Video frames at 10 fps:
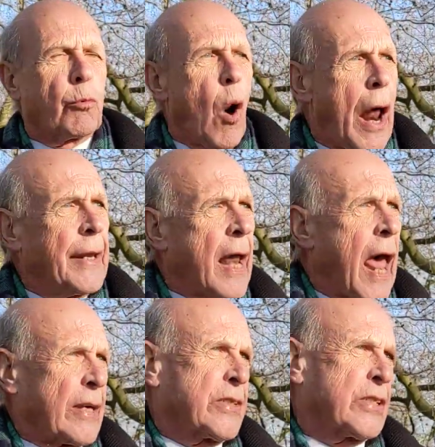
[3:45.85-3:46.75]

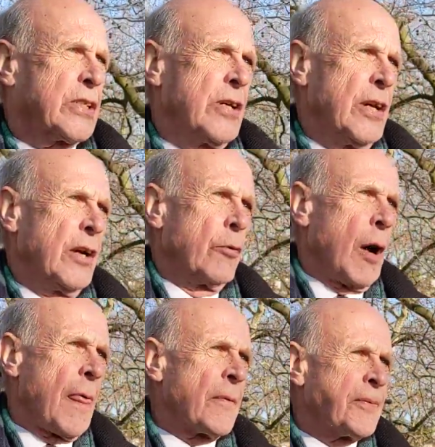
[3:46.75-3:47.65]
oneness
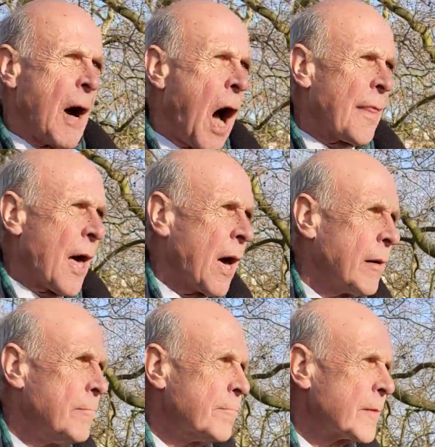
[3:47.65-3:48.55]
with the Father